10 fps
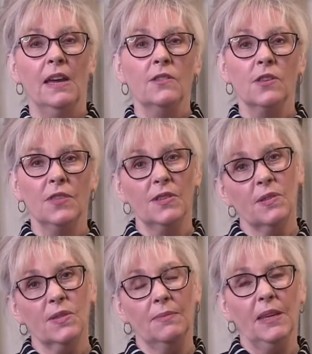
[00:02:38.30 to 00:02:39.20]
So this
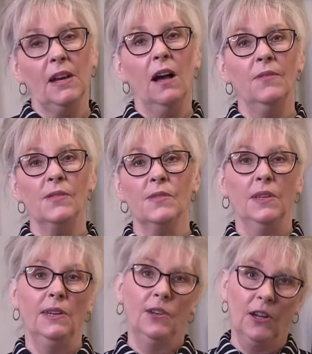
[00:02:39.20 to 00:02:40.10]
is something obviously
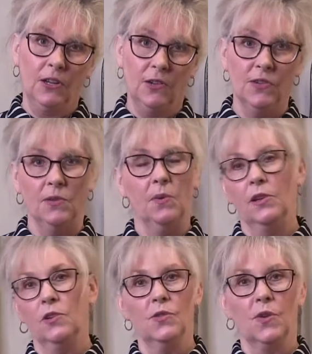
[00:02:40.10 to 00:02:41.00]
you're not going to do
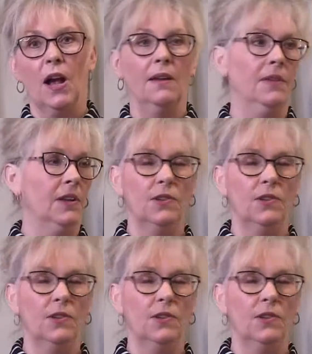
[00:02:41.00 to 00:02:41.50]
while you're driving.